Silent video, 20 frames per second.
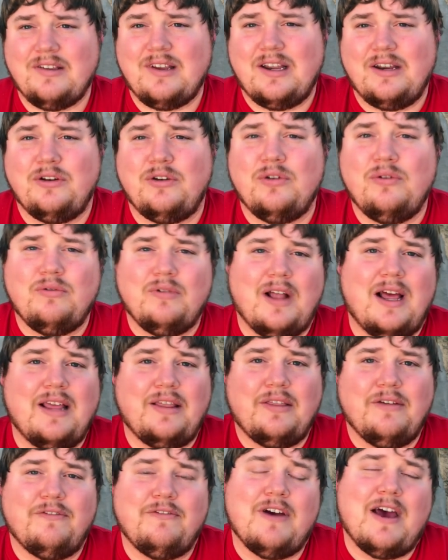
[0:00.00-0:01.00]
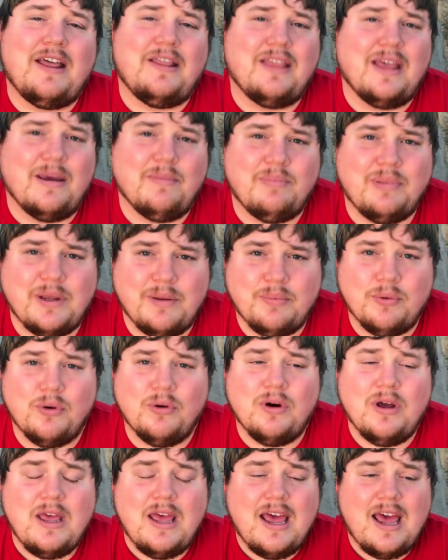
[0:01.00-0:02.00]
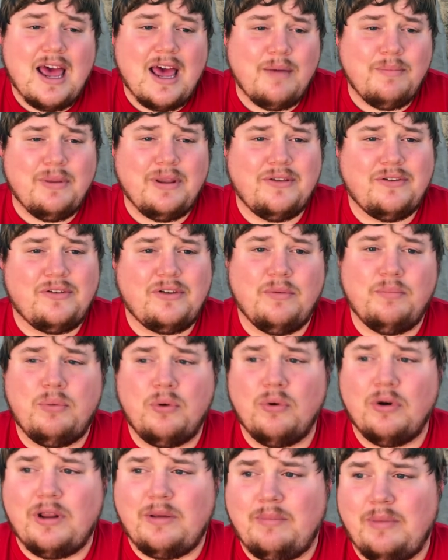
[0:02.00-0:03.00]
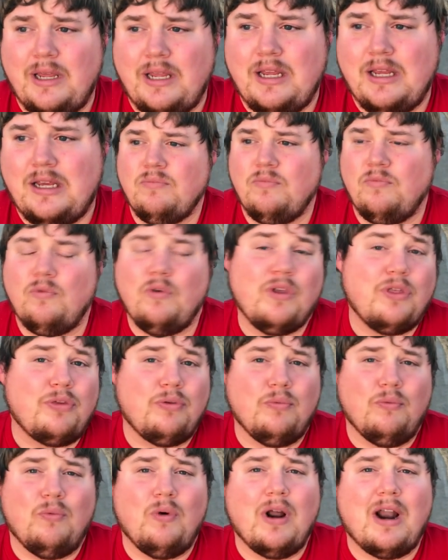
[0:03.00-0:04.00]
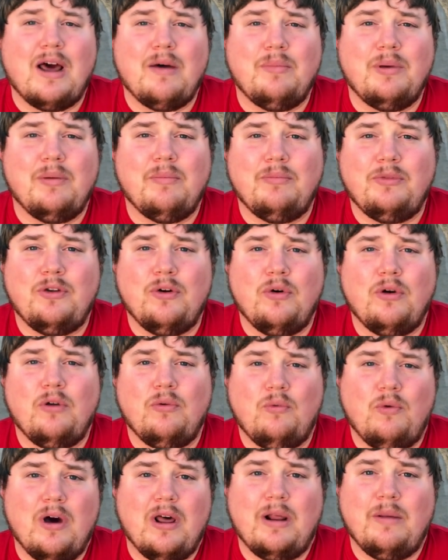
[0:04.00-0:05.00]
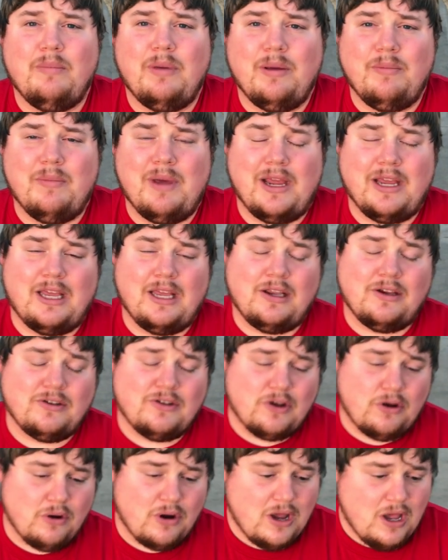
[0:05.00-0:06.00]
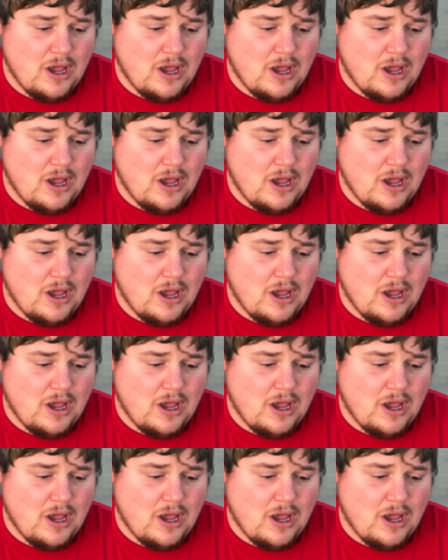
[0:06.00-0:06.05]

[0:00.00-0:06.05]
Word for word: I do like the fact that people have been supporting me with what I've been doing, what I've been making. So